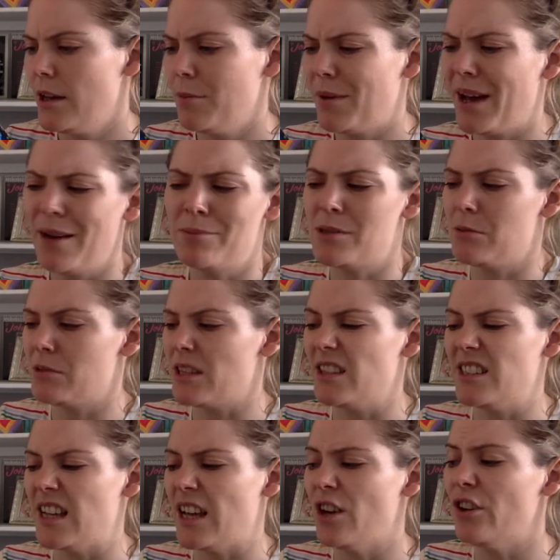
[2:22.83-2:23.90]
Perhaps it was her
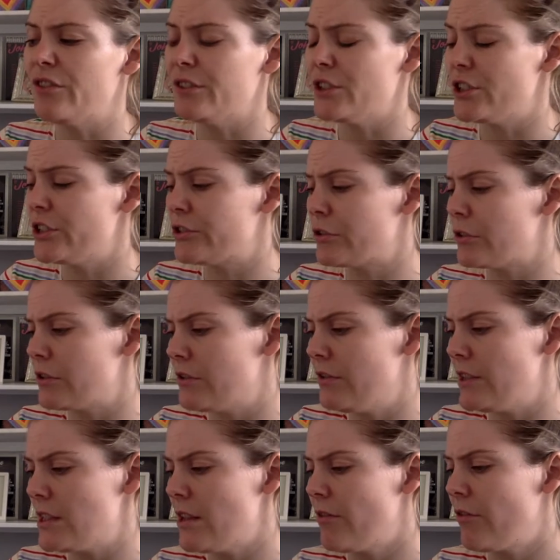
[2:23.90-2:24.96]
day off and she'd gone to
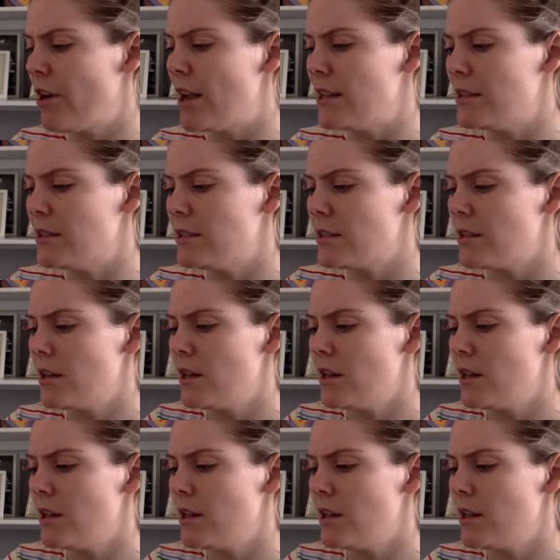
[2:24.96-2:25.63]
visit friends.